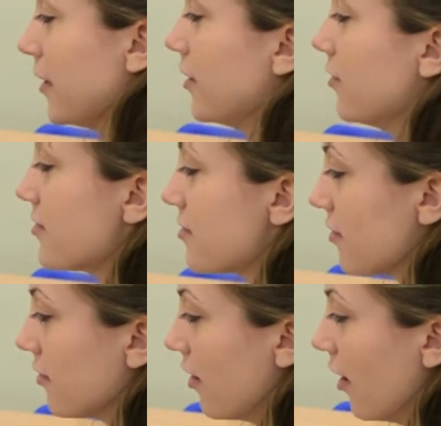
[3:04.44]
we used
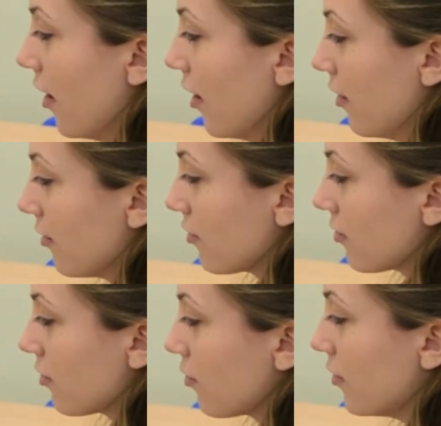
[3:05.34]
a
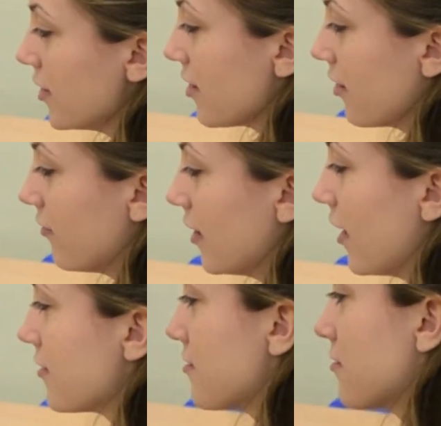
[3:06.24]

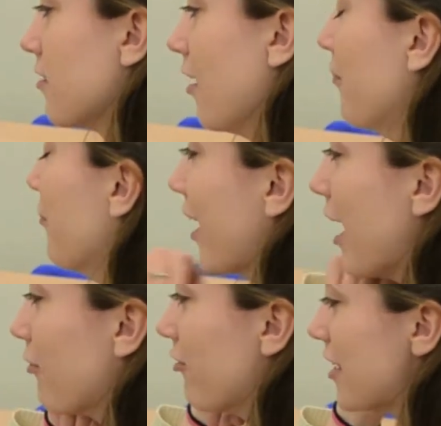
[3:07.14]

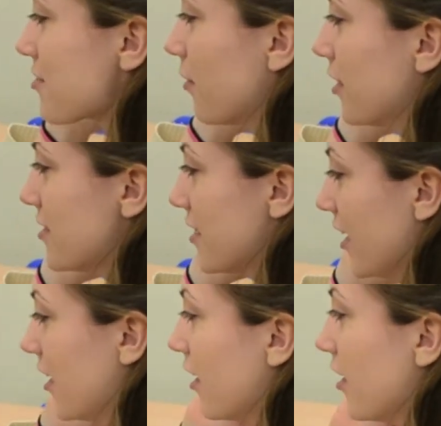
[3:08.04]
camera of less
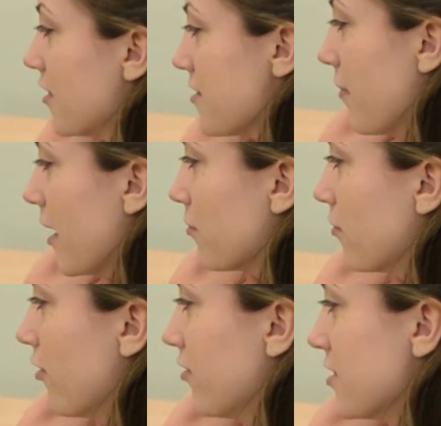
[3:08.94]
quality to make
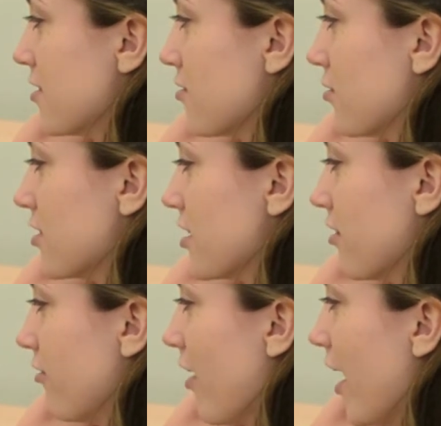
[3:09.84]
more of a distorted
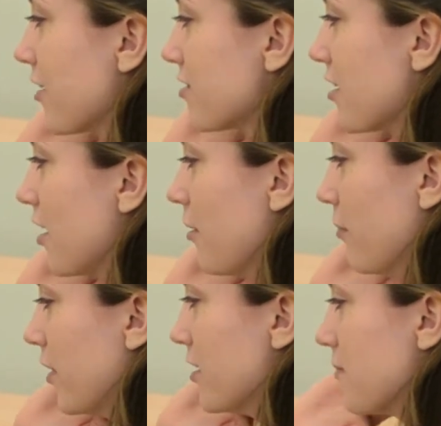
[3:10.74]
effect
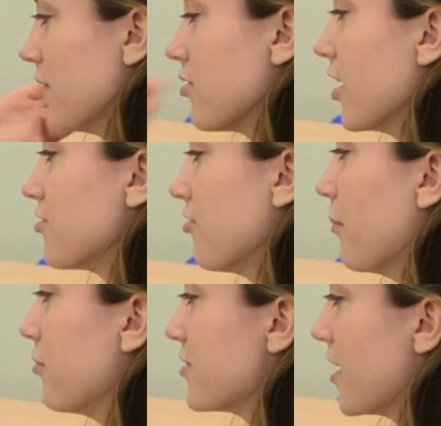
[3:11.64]
because we were trying to
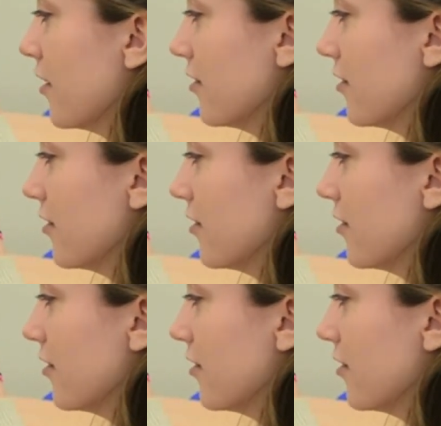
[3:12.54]
represent